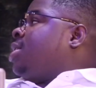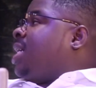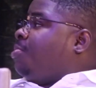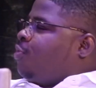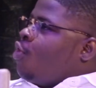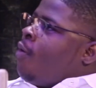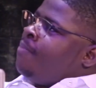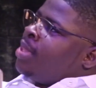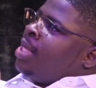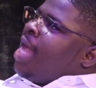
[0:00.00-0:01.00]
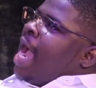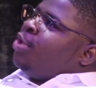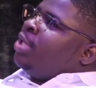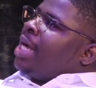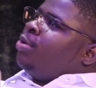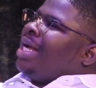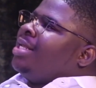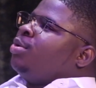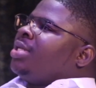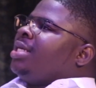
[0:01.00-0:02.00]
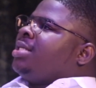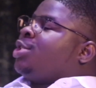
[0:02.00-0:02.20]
you said before, I don't think